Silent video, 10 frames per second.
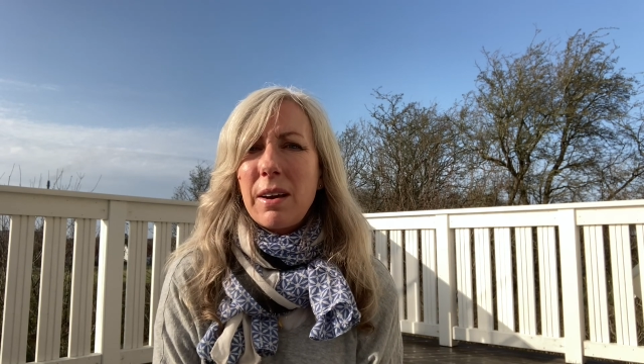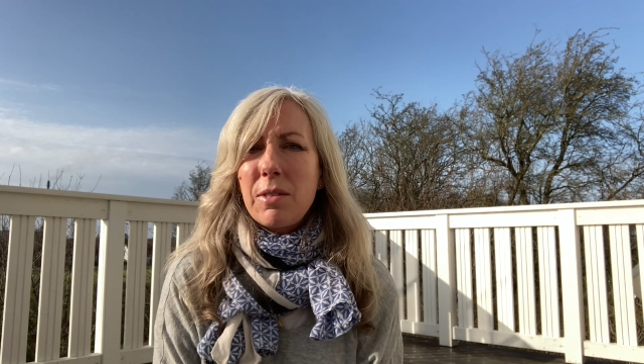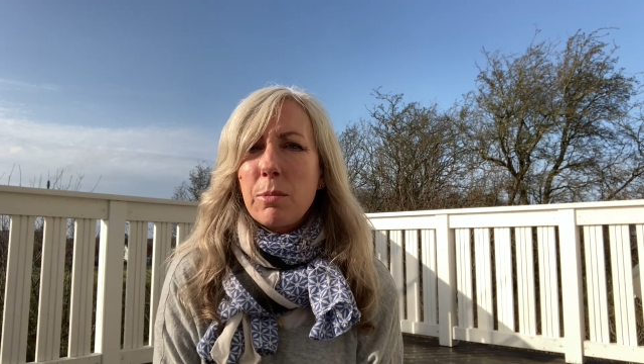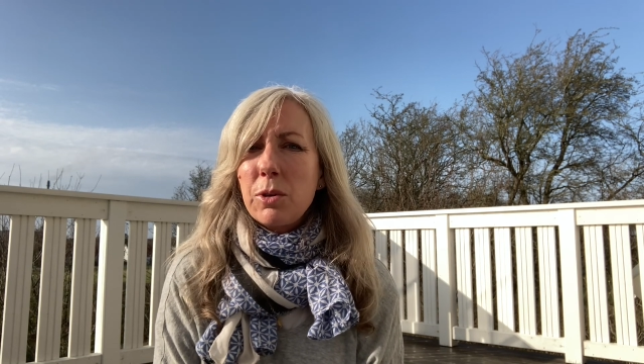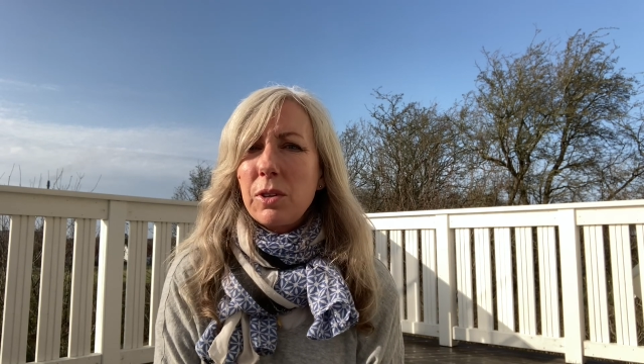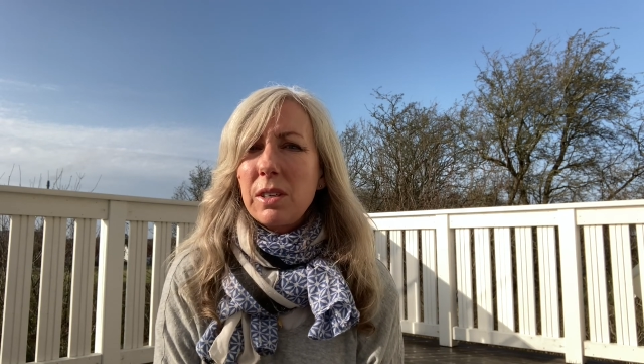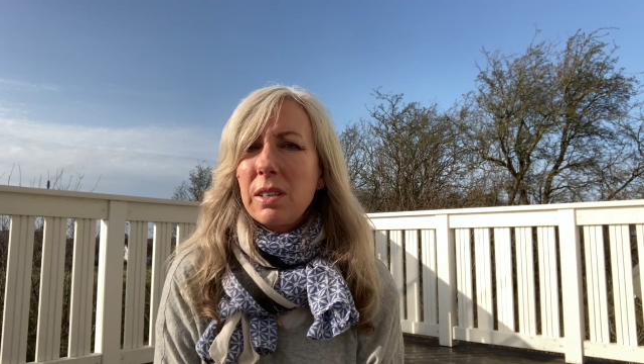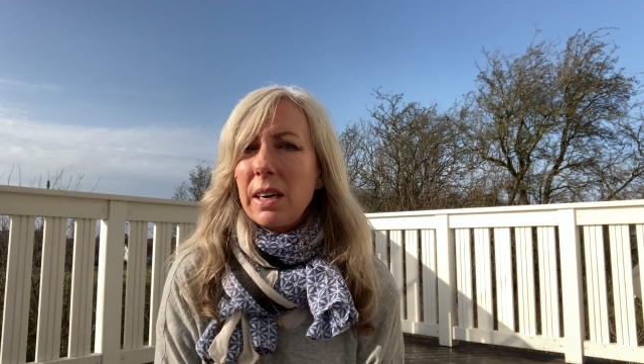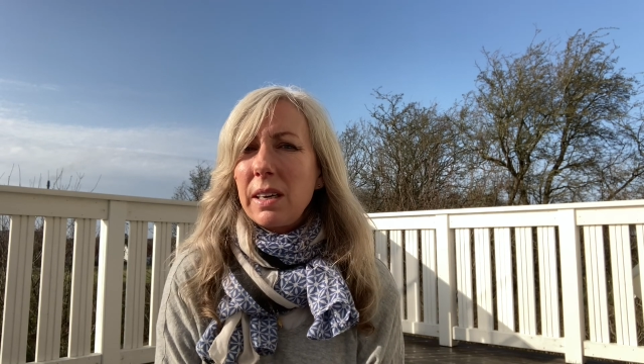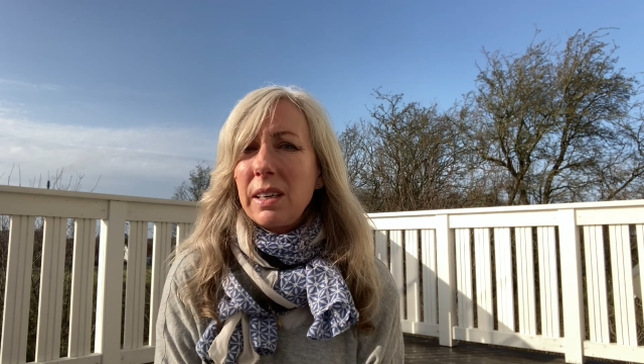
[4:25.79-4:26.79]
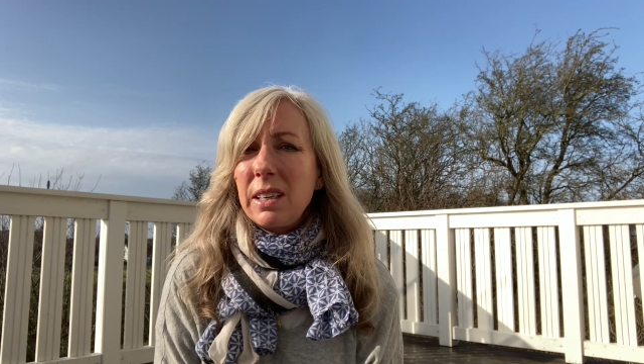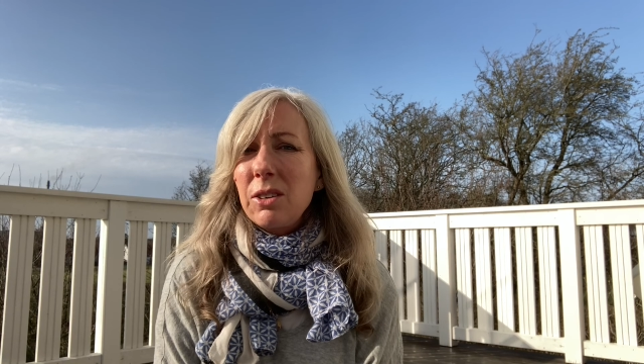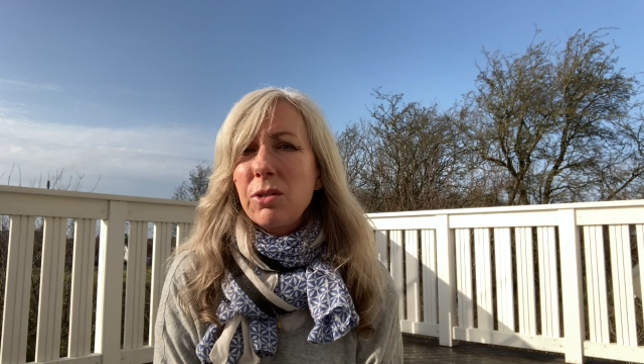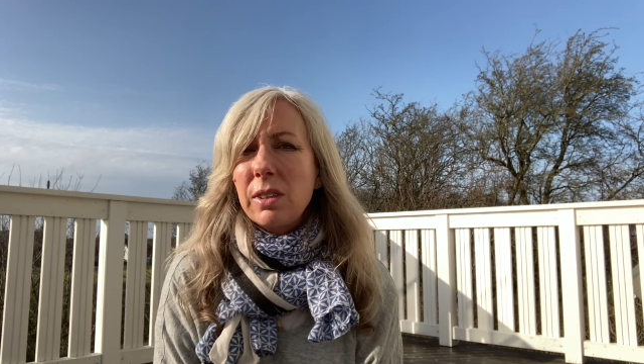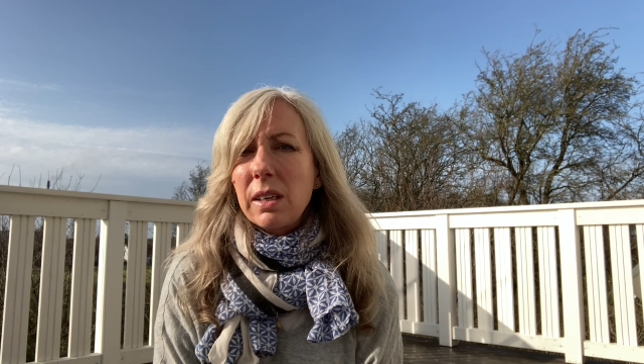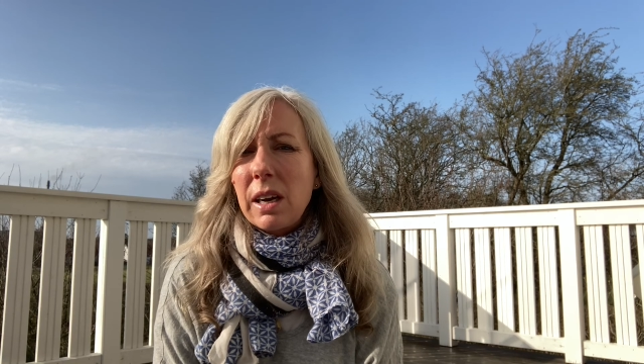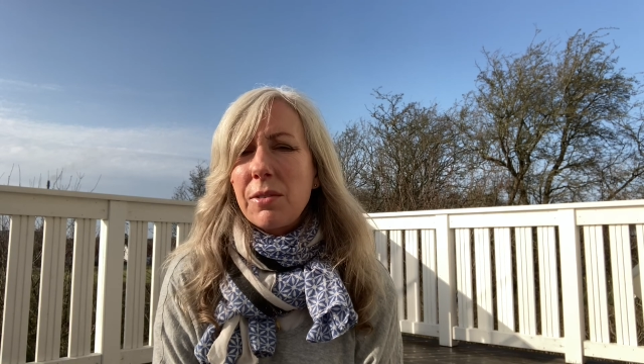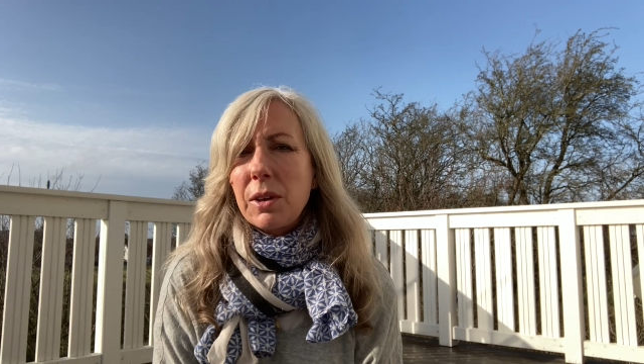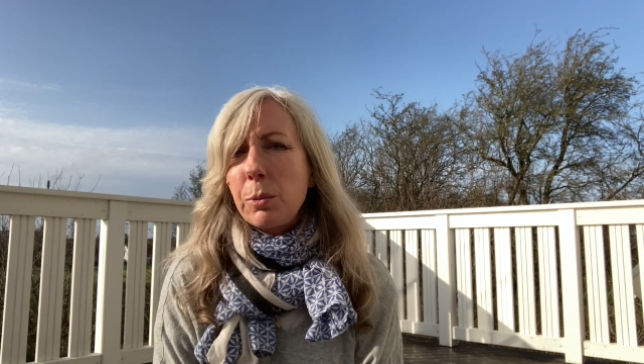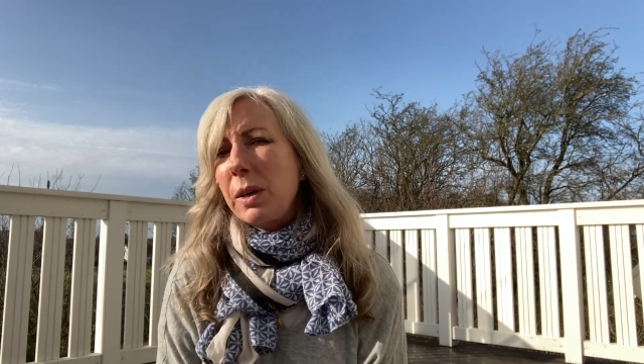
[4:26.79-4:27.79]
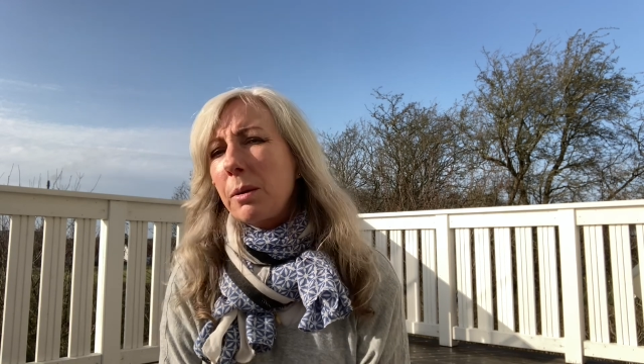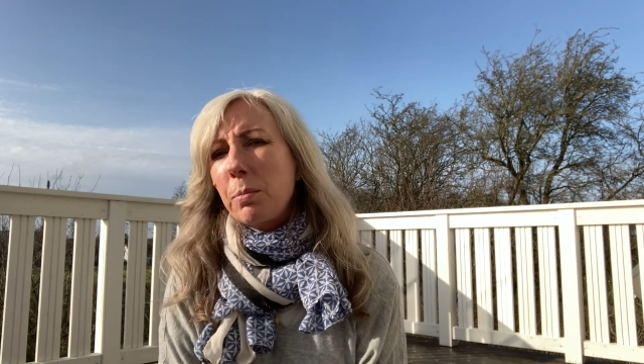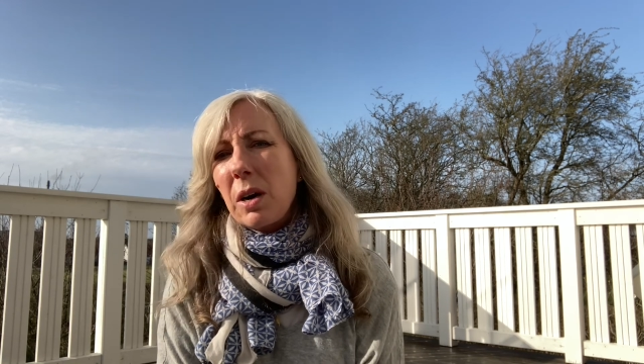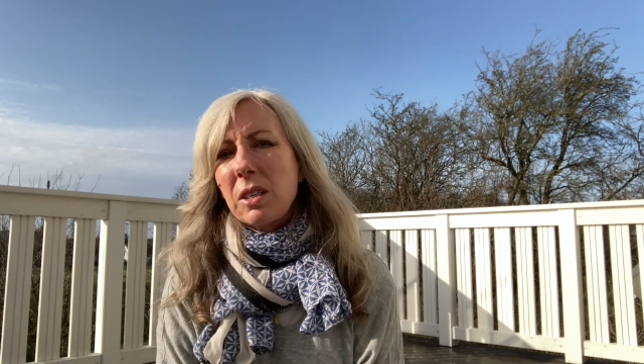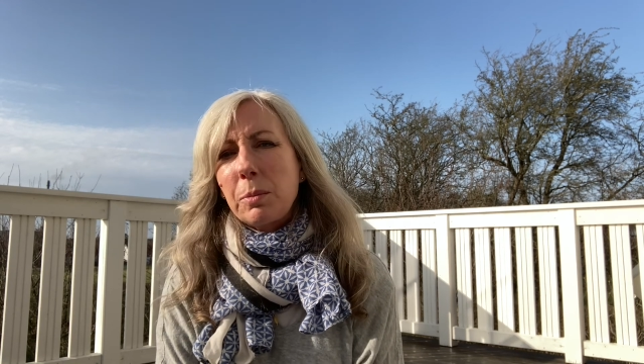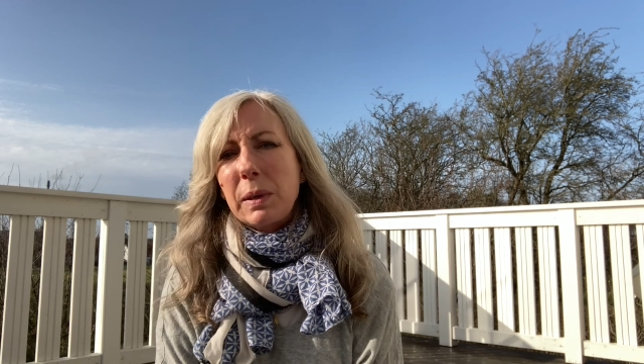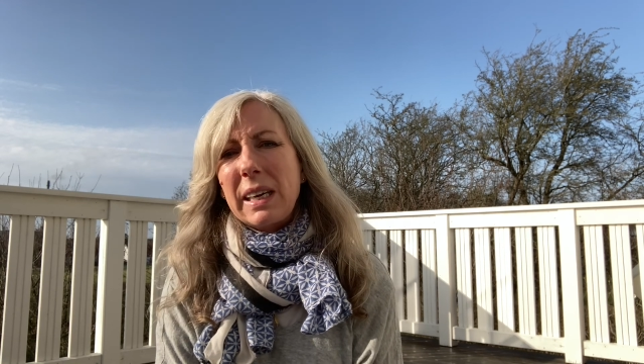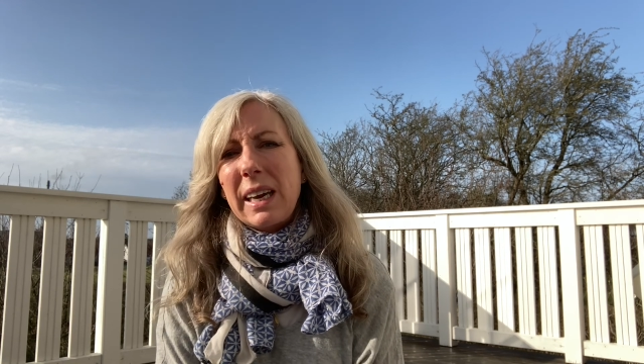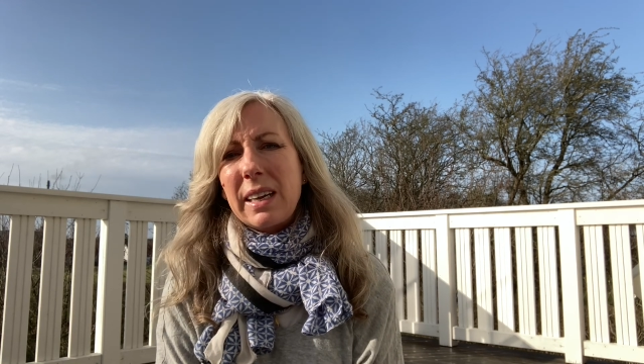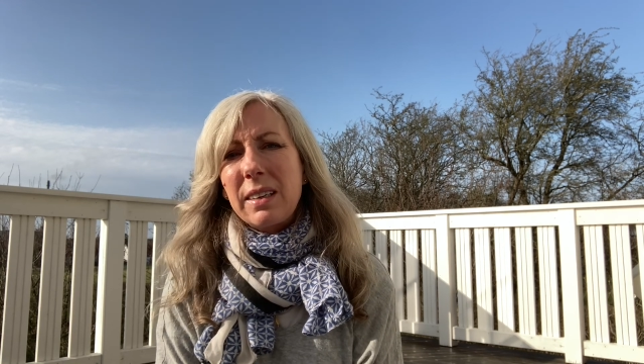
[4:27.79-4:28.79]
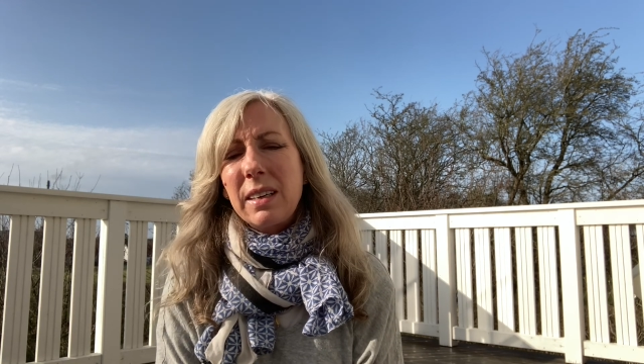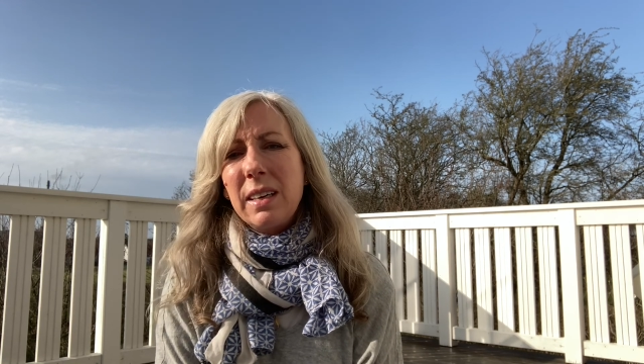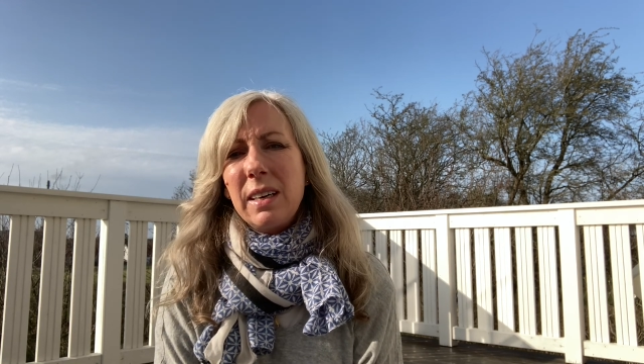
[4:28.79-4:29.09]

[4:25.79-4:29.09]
have the most exciting and interesting life that we could possibly get?